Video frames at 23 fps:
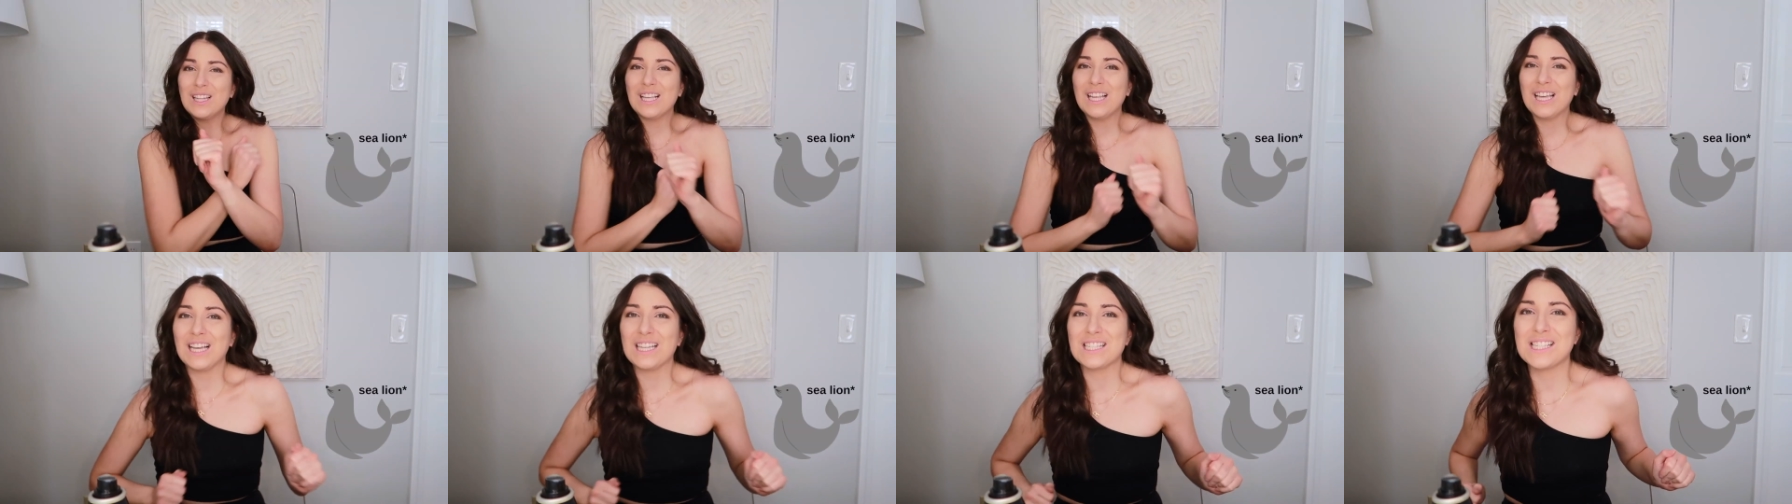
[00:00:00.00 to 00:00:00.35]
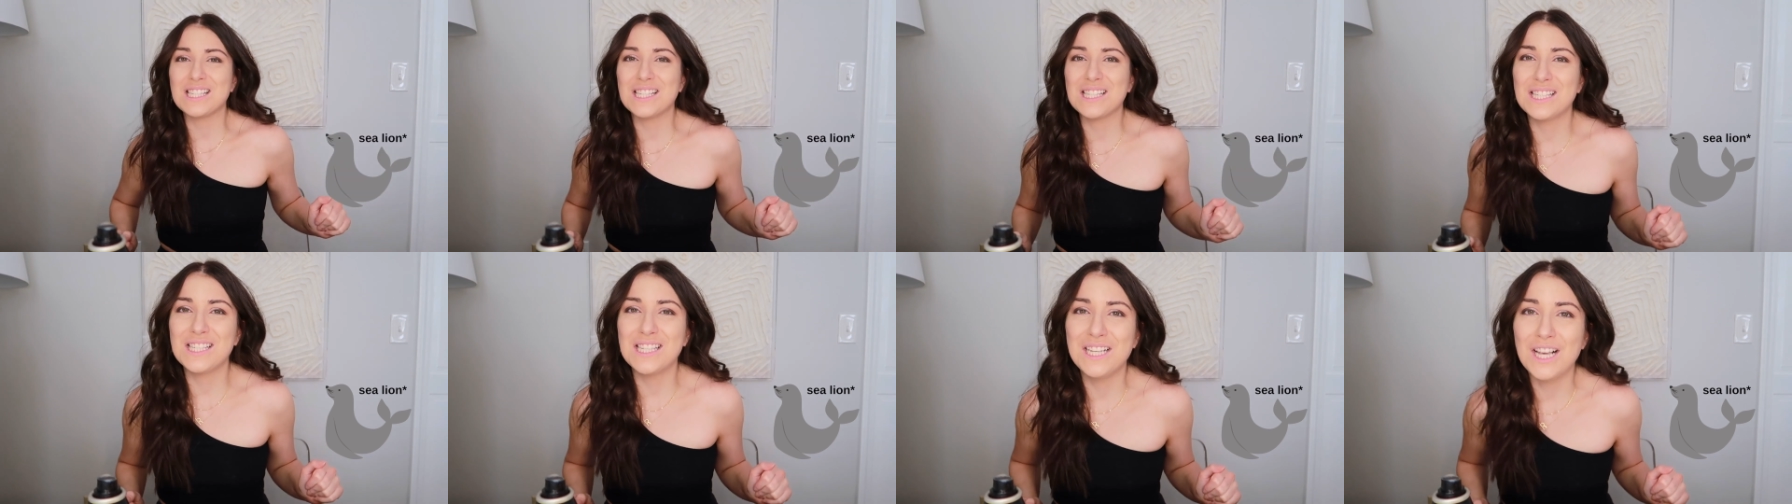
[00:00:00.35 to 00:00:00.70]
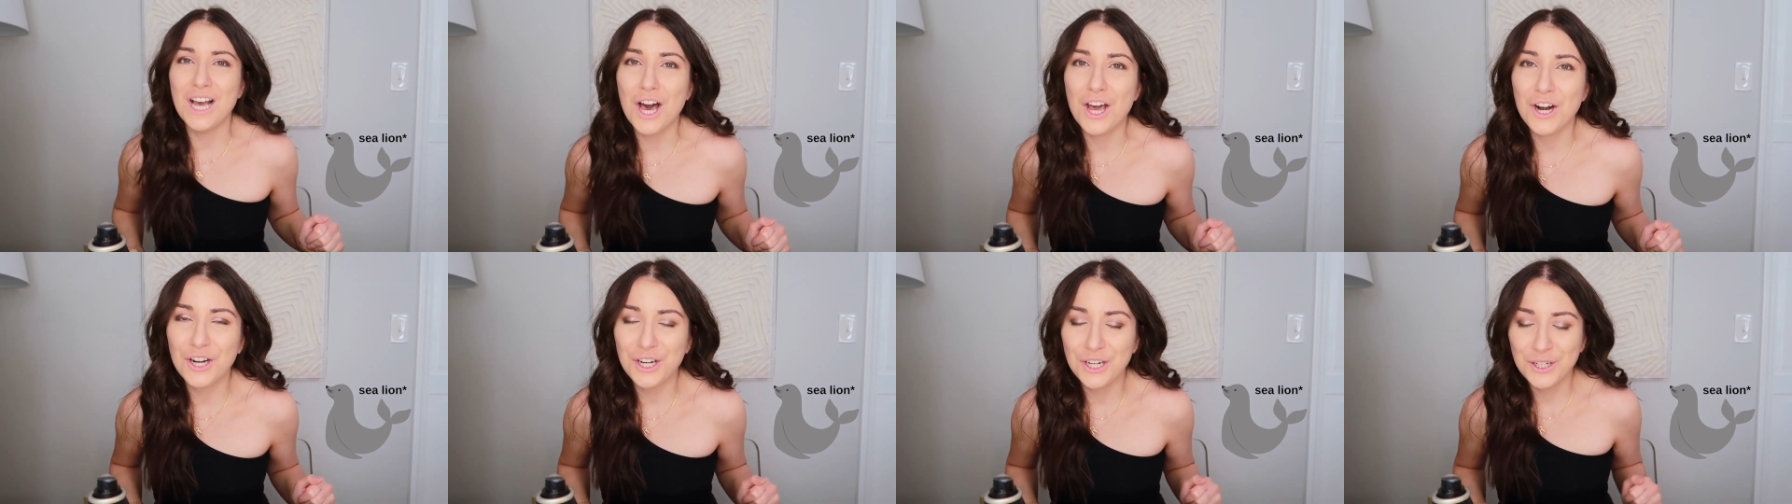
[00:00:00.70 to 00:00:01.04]
Like a sea
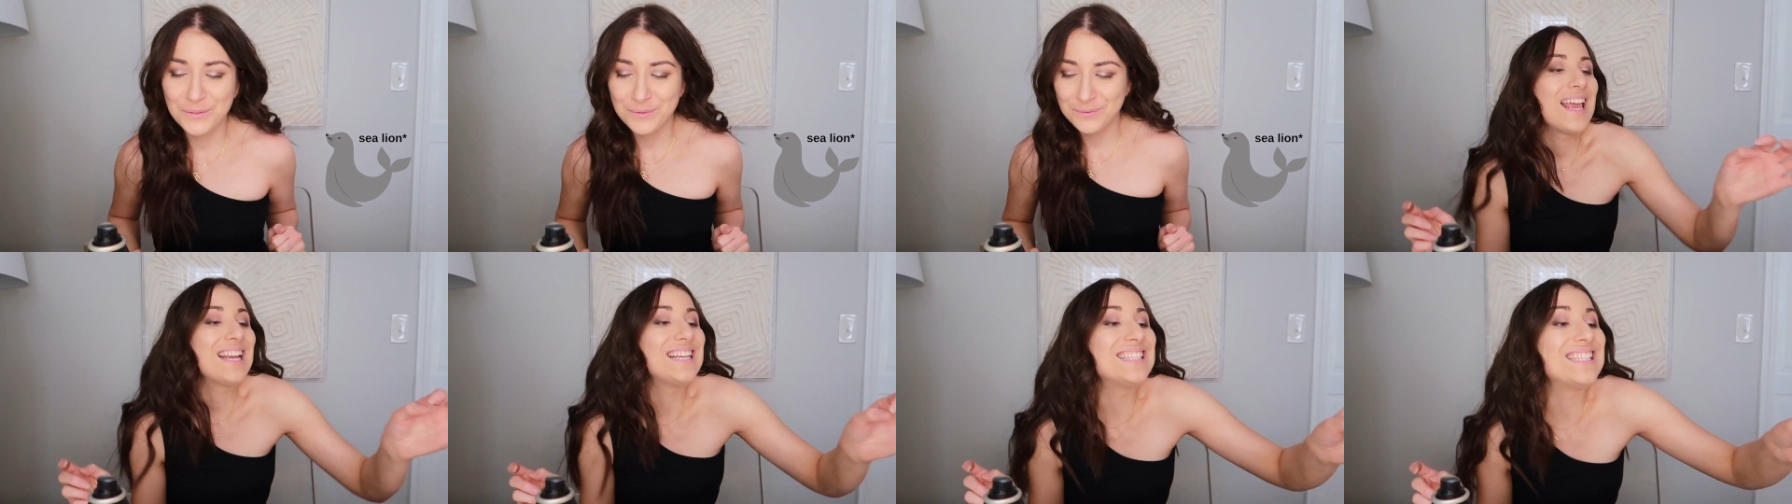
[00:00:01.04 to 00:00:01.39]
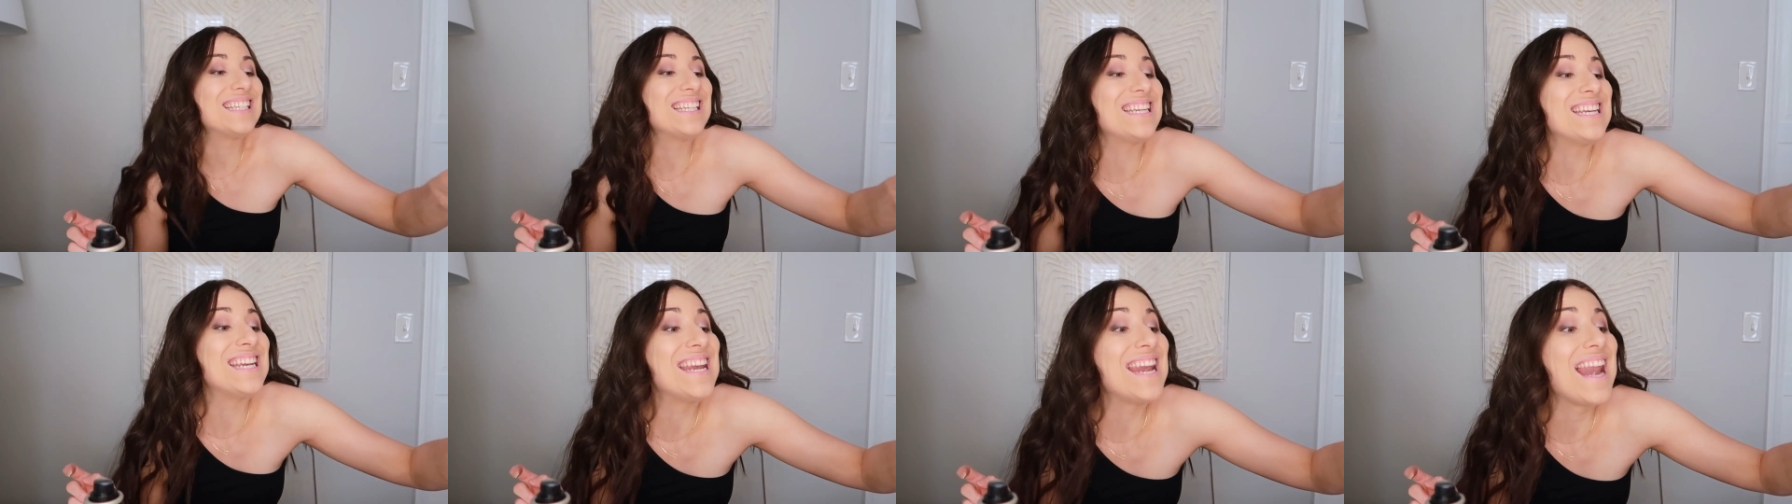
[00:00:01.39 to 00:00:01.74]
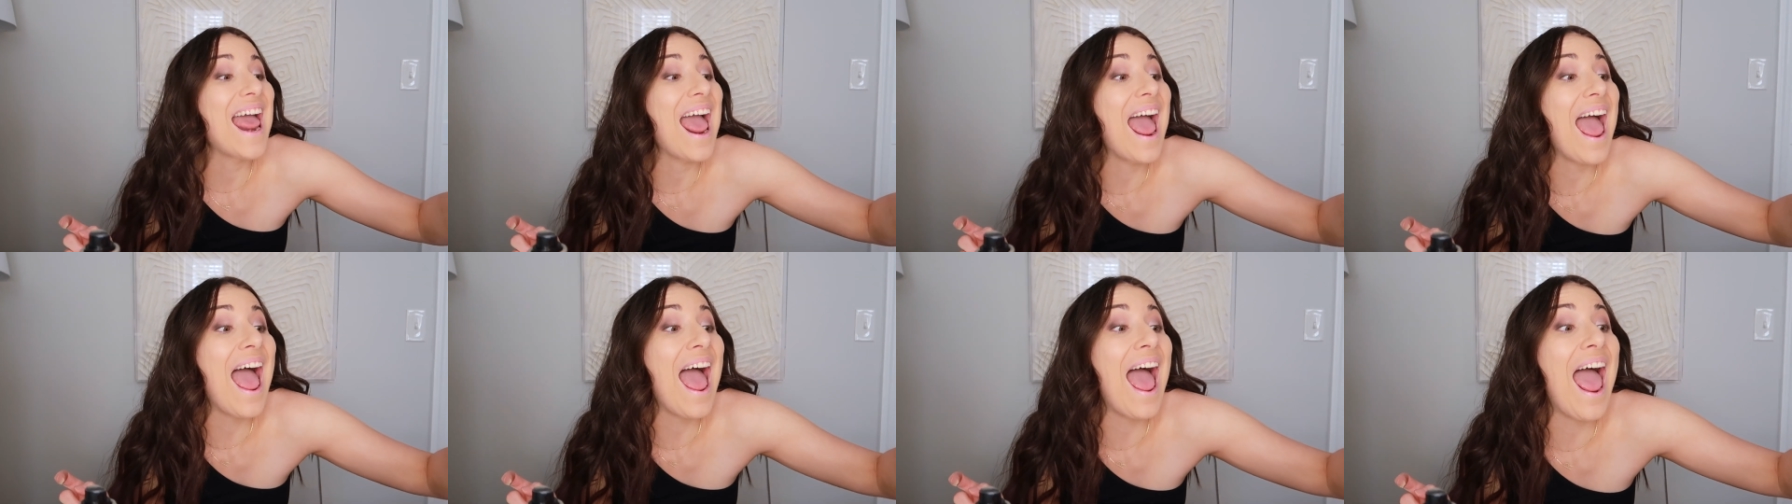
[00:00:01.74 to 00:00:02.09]
otter.
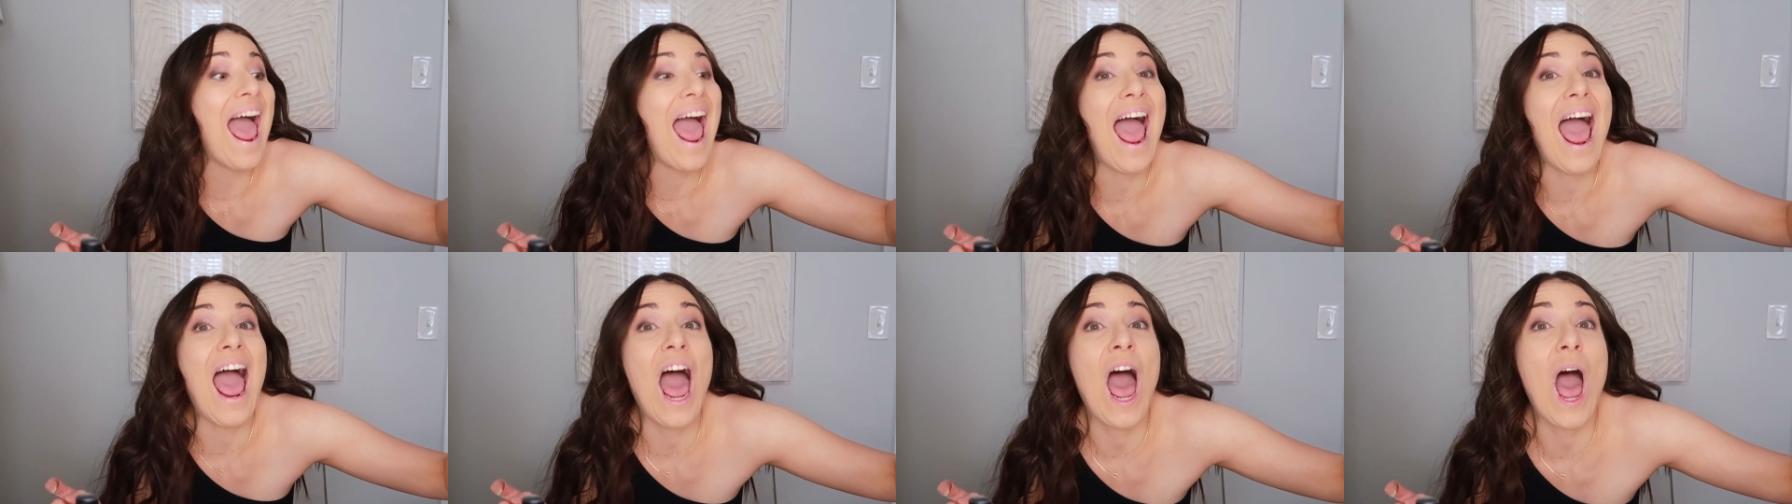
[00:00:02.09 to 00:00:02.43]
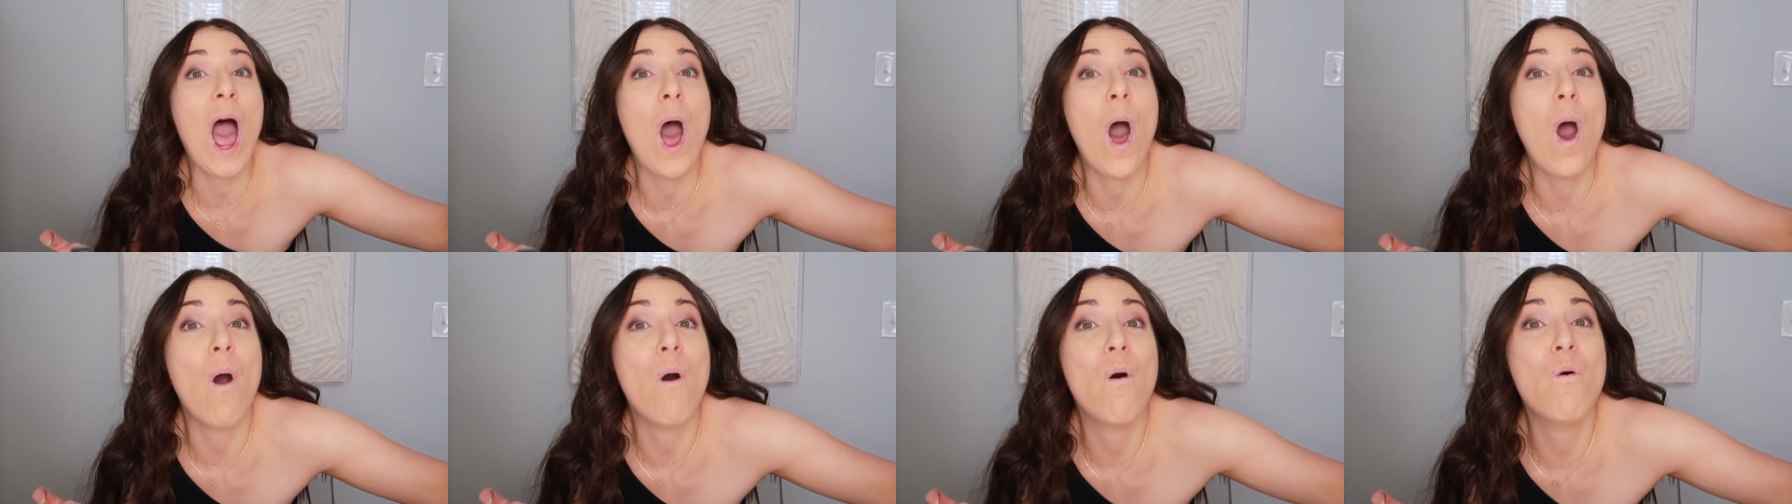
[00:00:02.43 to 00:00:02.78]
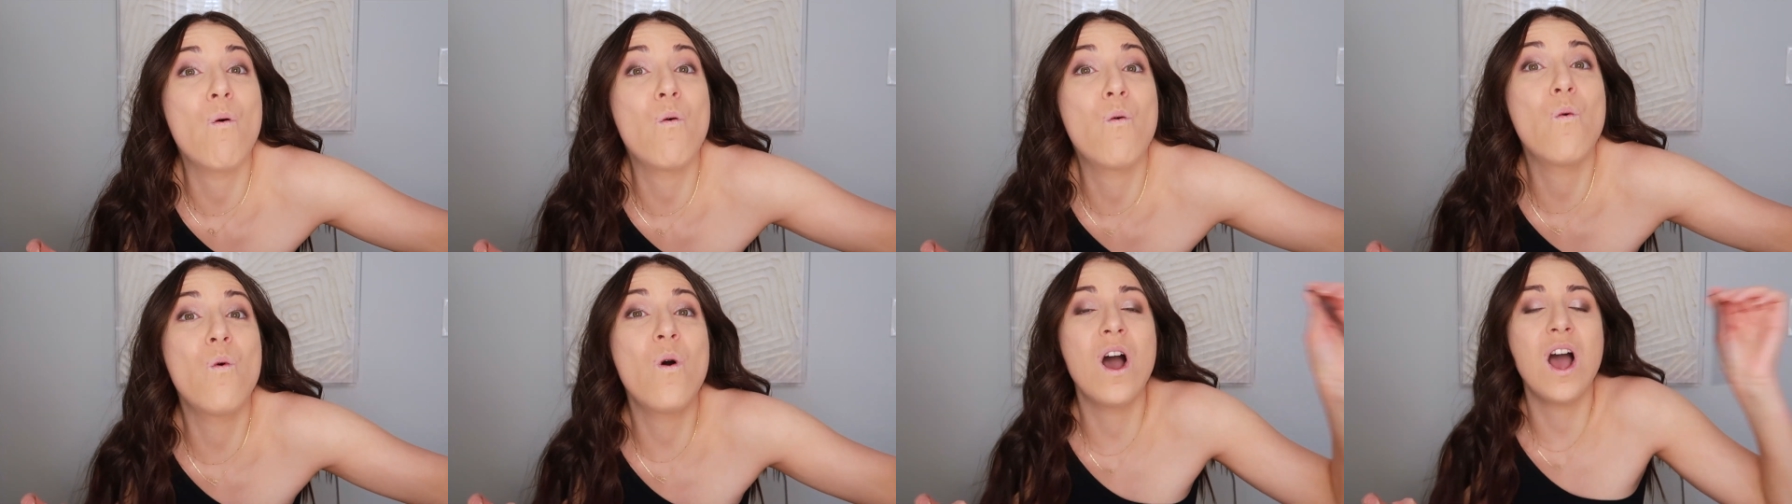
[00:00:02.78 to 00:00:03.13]
Now